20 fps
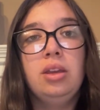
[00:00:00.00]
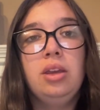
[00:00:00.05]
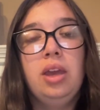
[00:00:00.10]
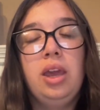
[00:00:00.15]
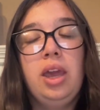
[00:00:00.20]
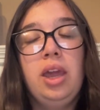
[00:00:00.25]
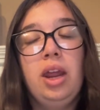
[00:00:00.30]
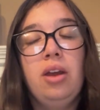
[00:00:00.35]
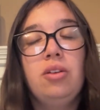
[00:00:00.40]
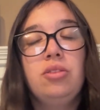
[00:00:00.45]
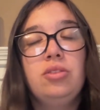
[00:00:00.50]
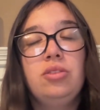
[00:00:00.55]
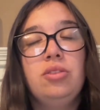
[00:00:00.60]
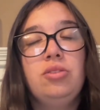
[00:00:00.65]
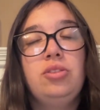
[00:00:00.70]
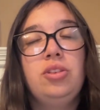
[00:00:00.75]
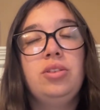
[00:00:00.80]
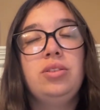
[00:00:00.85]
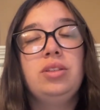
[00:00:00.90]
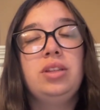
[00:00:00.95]
And I also
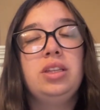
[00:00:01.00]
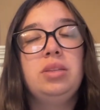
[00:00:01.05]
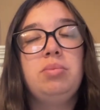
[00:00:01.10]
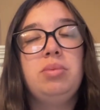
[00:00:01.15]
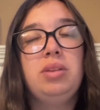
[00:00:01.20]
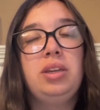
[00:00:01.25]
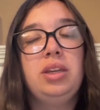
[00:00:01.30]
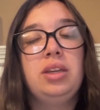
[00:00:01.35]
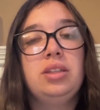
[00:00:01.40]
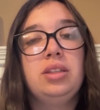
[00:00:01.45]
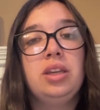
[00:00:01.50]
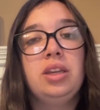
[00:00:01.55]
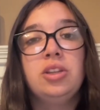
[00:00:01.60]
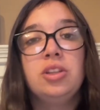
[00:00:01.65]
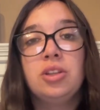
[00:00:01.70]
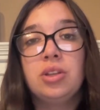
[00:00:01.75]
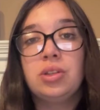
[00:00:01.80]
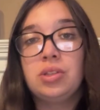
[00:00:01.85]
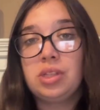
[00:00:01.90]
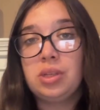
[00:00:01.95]
chose this because it
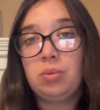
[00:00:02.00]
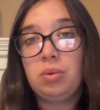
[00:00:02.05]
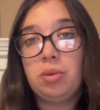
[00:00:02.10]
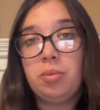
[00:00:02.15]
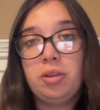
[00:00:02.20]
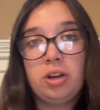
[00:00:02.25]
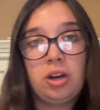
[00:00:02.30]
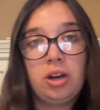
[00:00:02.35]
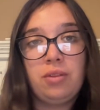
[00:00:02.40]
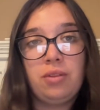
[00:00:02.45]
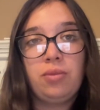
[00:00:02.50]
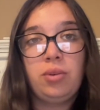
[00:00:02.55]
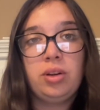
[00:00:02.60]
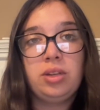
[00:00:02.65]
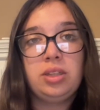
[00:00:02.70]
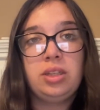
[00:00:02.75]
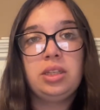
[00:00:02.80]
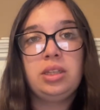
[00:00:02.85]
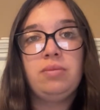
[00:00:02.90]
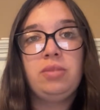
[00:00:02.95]
shows that women are
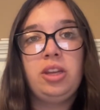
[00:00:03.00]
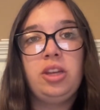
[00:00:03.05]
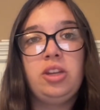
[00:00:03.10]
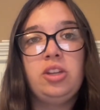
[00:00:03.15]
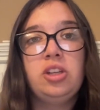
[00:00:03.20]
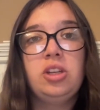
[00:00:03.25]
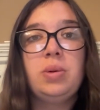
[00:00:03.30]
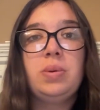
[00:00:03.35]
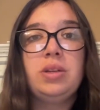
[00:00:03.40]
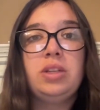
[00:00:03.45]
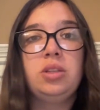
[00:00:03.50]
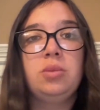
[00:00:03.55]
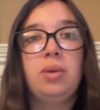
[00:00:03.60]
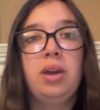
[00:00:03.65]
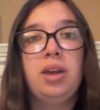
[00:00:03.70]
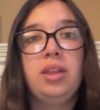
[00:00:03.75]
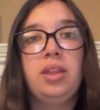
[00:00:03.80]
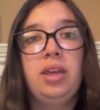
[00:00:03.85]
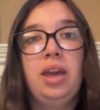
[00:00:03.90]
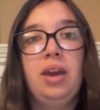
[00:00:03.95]
forces of nature, which is
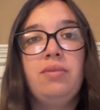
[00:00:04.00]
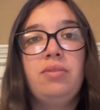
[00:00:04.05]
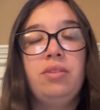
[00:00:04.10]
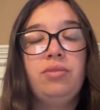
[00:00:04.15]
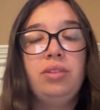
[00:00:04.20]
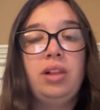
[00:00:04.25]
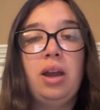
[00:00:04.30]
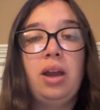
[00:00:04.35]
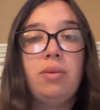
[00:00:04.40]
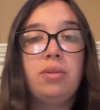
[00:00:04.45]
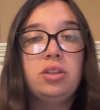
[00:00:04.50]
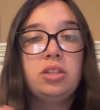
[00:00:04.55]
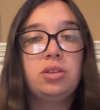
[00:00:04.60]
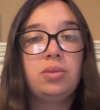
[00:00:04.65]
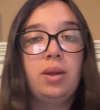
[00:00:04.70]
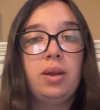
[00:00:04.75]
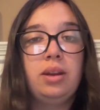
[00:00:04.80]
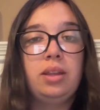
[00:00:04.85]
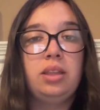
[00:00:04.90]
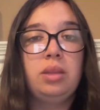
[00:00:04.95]
why they have the flowers
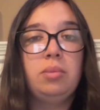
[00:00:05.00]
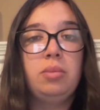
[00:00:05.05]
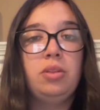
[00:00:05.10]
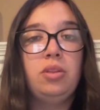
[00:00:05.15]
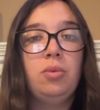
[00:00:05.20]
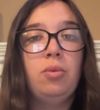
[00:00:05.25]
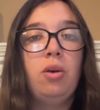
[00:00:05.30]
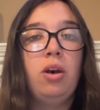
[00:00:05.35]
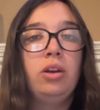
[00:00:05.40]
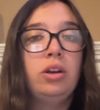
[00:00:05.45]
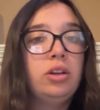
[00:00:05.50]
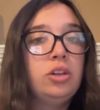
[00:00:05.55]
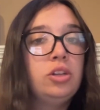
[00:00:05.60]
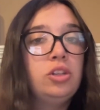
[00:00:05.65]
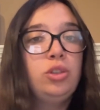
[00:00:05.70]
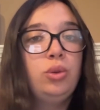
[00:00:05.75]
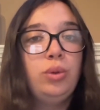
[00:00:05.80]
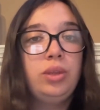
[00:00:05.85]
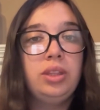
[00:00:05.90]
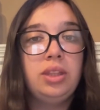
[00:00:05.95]
surrounding them in the water,
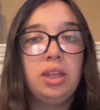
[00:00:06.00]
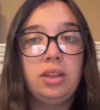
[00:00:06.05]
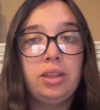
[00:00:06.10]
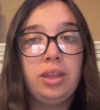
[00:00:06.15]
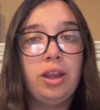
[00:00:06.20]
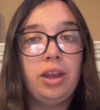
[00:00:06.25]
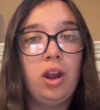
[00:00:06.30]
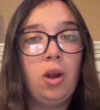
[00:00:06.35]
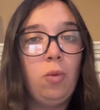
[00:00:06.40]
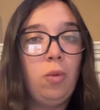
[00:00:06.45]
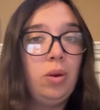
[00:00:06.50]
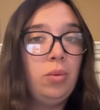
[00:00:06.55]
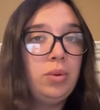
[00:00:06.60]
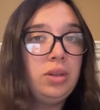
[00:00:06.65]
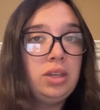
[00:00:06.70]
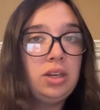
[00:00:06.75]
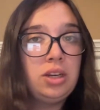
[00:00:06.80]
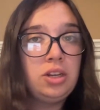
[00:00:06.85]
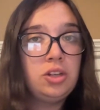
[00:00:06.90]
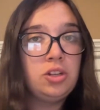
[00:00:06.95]
showing that they are one
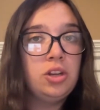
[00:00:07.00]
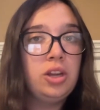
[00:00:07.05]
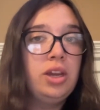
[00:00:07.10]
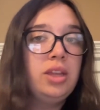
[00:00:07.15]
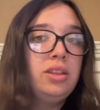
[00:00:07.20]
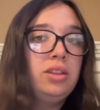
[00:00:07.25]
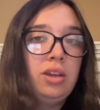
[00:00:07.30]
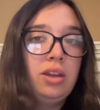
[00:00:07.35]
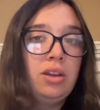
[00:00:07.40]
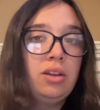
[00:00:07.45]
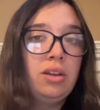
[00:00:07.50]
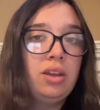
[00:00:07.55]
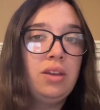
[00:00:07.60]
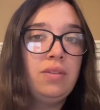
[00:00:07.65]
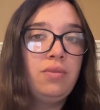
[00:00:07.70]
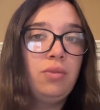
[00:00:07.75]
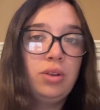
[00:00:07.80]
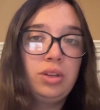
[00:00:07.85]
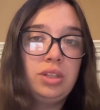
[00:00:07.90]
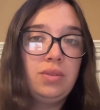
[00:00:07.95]
with nature and they are a
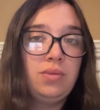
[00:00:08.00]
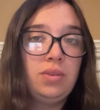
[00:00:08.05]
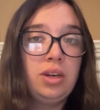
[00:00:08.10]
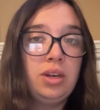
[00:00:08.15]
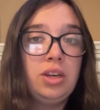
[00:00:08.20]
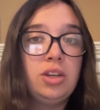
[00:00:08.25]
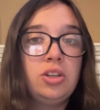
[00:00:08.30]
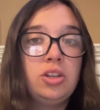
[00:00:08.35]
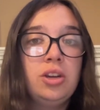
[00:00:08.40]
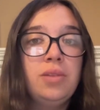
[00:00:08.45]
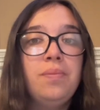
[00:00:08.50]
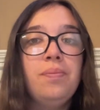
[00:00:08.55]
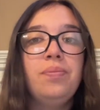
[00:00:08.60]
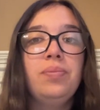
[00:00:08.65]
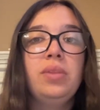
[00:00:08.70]
force of nature.